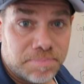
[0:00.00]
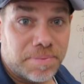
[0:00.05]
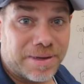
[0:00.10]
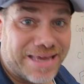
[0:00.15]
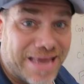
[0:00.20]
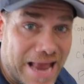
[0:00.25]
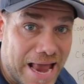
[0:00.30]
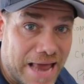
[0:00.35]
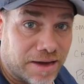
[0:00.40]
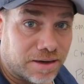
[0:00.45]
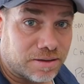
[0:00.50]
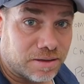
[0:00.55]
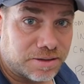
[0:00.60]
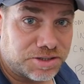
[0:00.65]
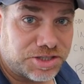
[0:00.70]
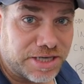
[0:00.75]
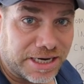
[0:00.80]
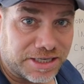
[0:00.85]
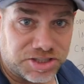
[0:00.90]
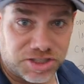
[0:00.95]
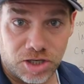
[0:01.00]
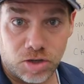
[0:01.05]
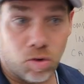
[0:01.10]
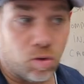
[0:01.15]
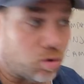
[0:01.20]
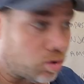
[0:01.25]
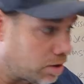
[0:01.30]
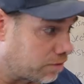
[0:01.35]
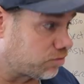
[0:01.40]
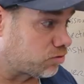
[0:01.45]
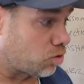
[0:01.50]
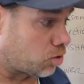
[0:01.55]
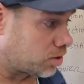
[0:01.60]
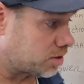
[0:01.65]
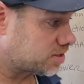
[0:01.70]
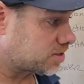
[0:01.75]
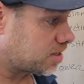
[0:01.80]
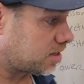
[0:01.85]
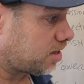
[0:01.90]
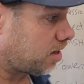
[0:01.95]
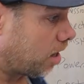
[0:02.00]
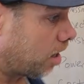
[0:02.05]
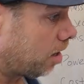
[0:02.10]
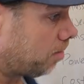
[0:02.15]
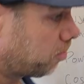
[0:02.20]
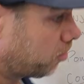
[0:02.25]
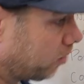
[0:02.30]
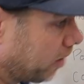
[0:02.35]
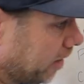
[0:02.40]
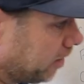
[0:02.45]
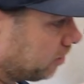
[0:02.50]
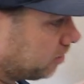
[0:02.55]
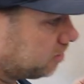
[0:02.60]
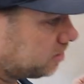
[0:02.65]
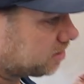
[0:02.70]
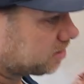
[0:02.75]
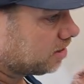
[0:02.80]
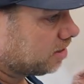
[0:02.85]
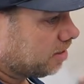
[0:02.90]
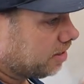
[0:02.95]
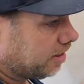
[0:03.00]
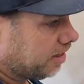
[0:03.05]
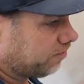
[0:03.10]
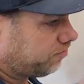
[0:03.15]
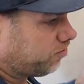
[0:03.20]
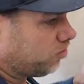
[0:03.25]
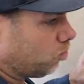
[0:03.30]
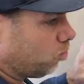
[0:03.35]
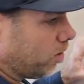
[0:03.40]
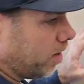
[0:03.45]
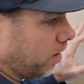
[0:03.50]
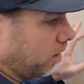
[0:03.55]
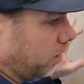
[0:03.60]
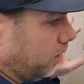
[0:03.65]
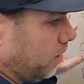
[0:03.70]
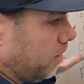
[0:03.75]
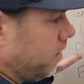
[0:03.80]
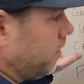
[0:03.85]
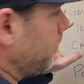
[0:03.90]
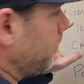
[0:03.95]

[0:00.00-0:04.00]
mechanical injection or, of course, carburetors, if you will.